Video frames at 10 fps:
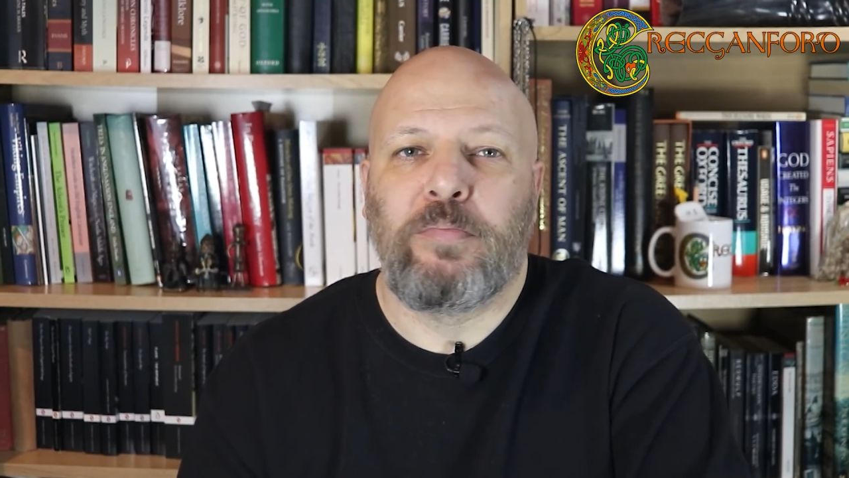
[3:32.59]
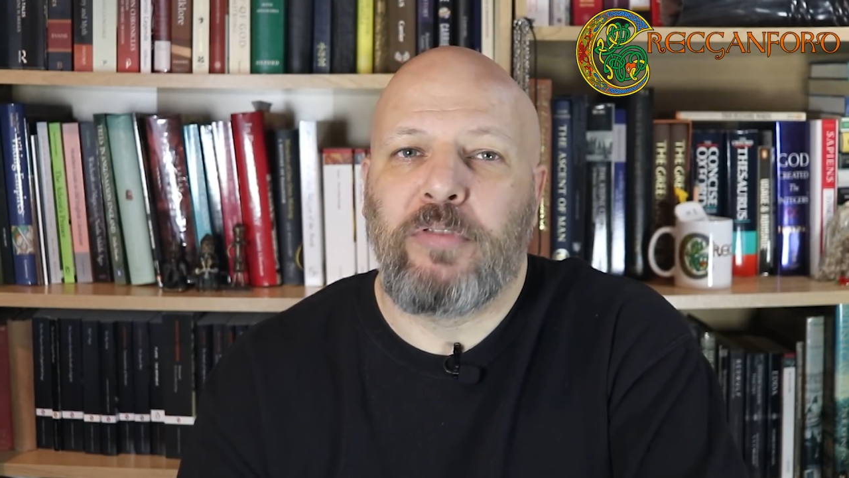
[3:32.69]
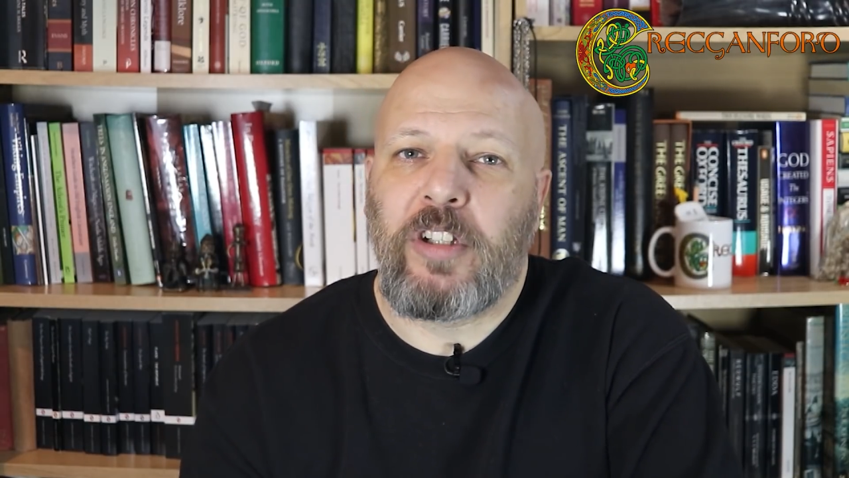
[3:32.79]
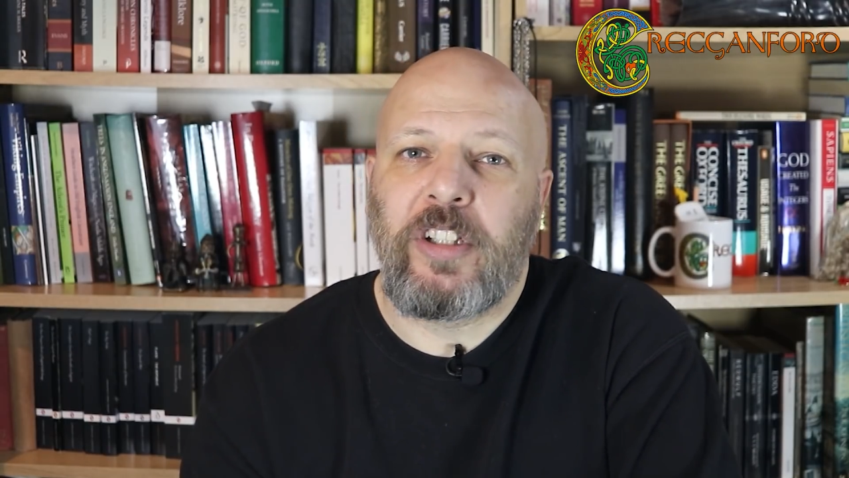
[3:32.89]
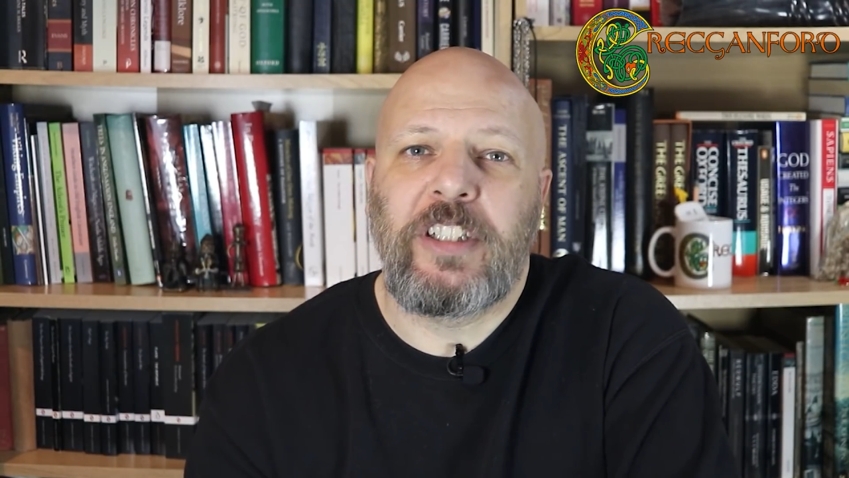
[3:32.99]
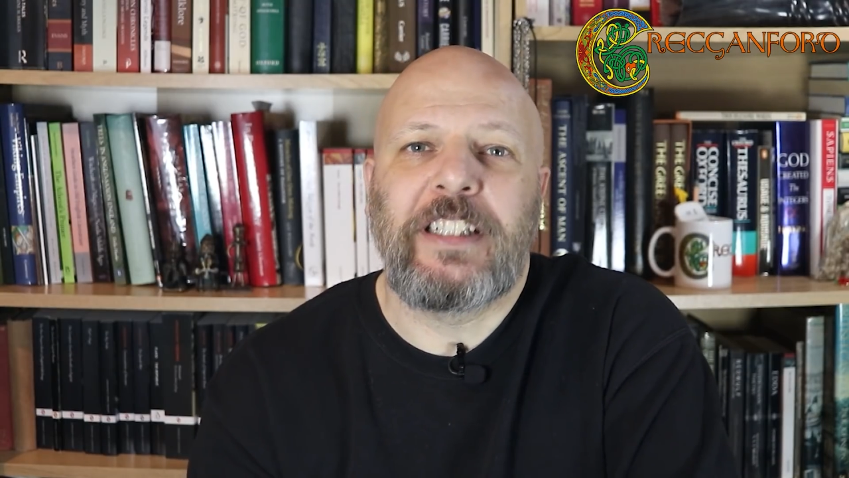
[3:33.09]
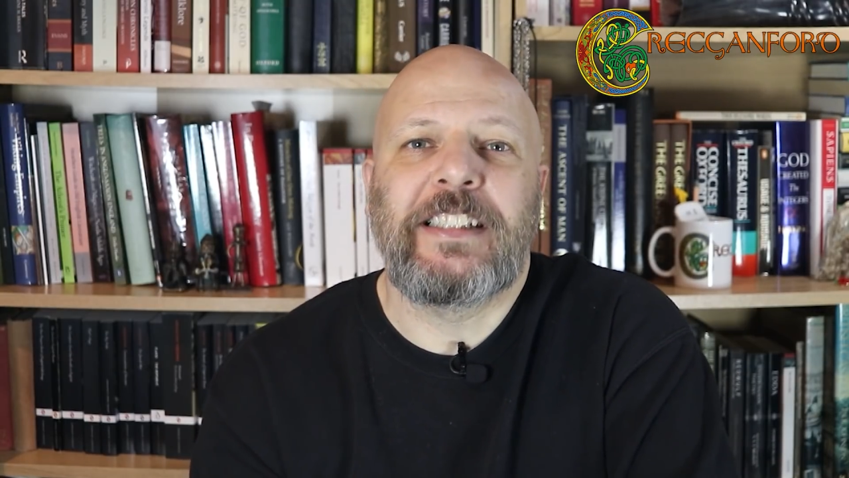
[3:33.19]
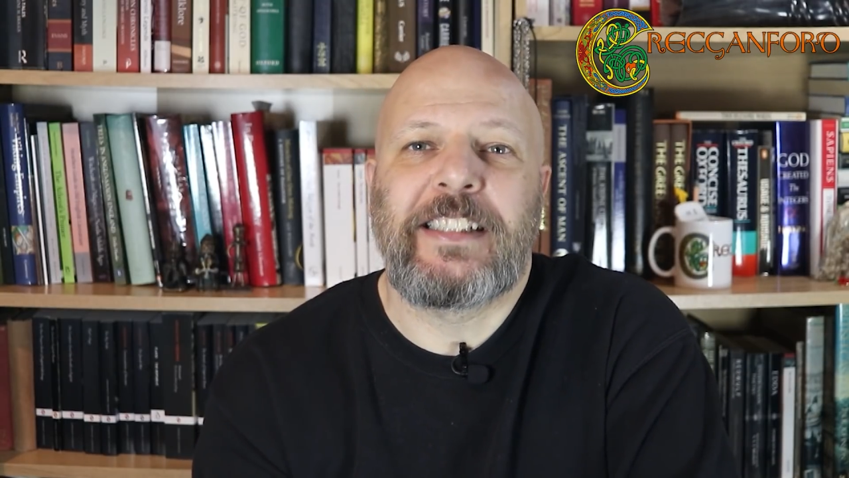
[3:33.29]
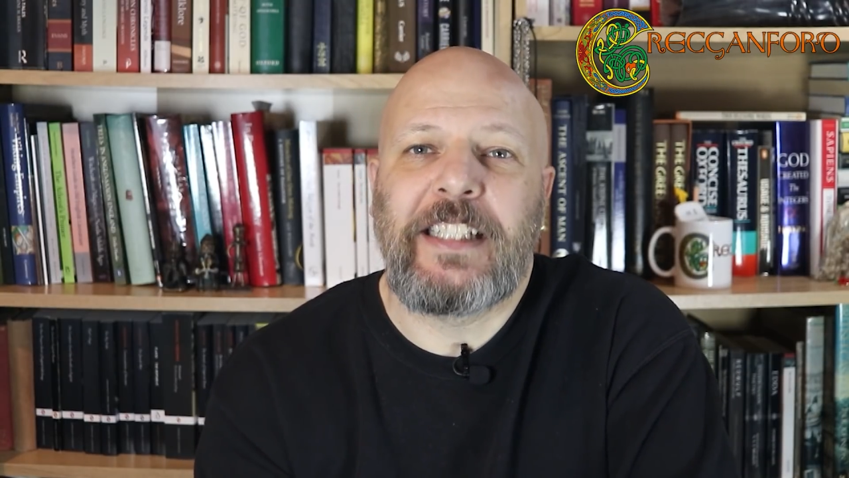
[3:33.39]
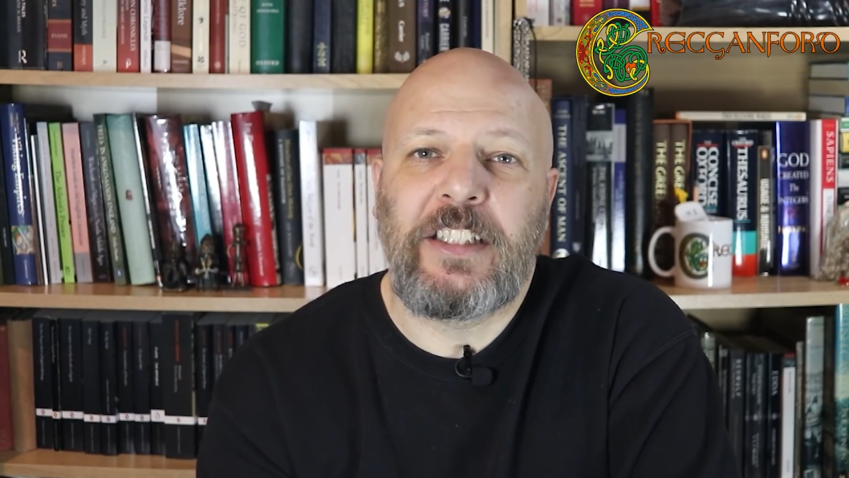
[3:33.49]
Brokkr
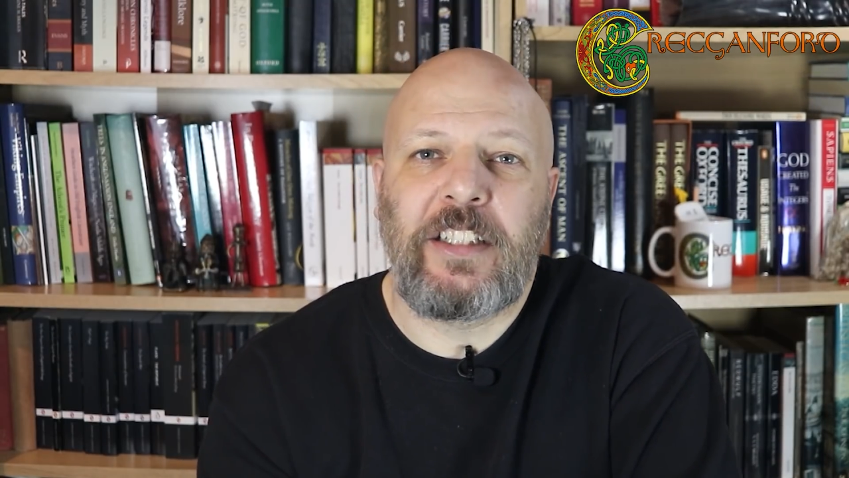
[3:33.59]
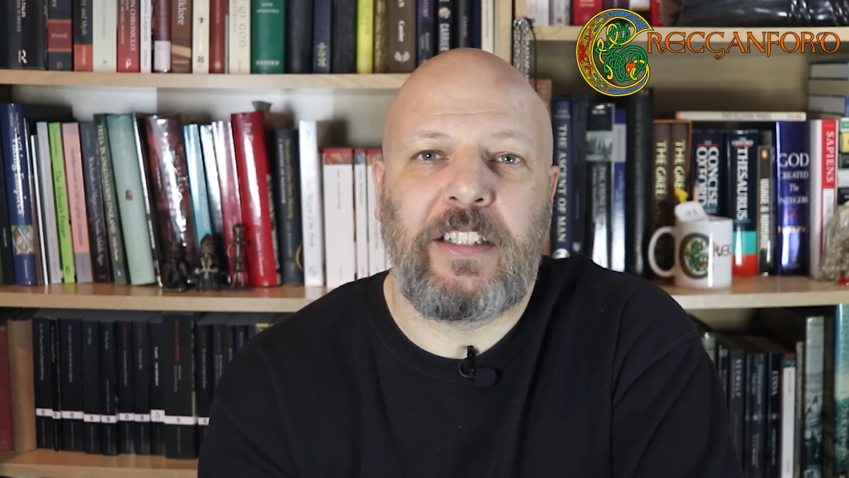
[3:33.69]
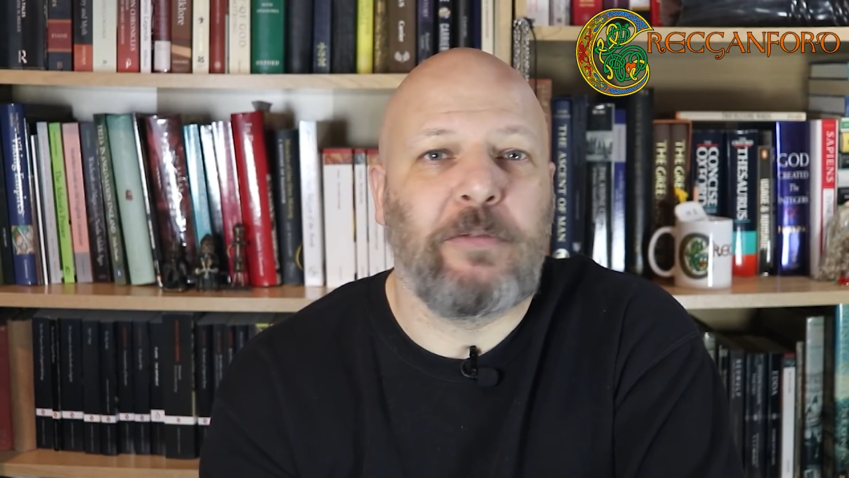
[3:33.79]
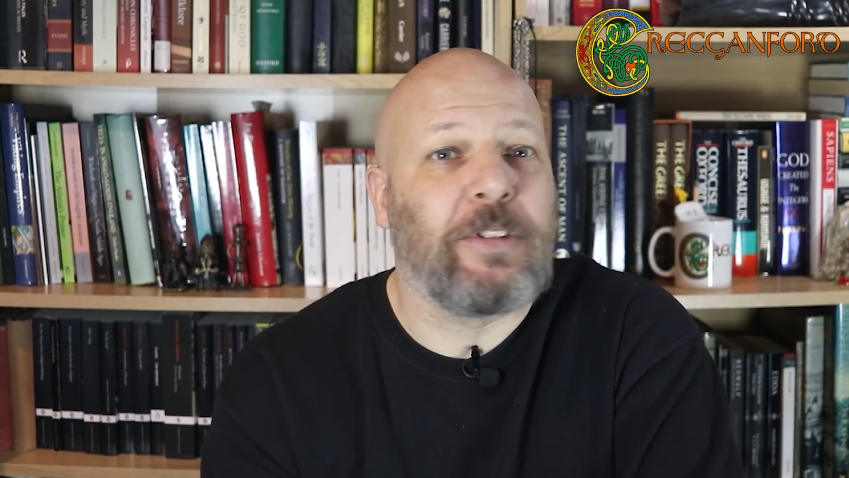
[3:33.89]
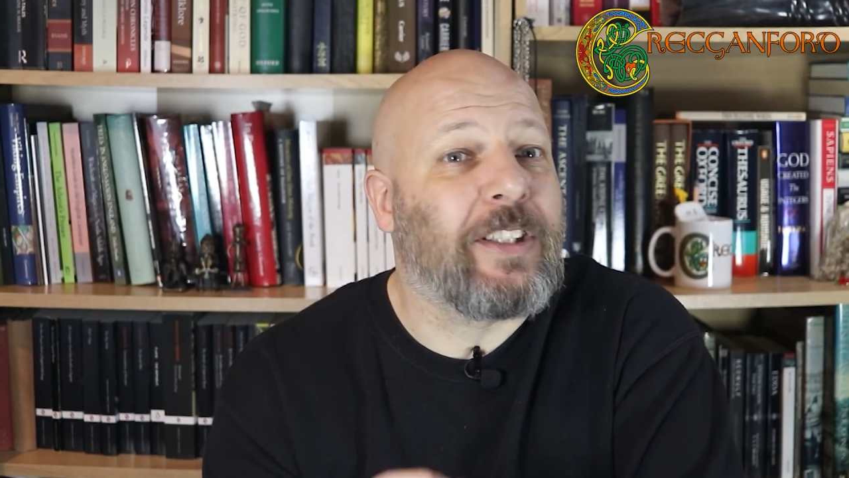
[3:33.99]
and Sindri were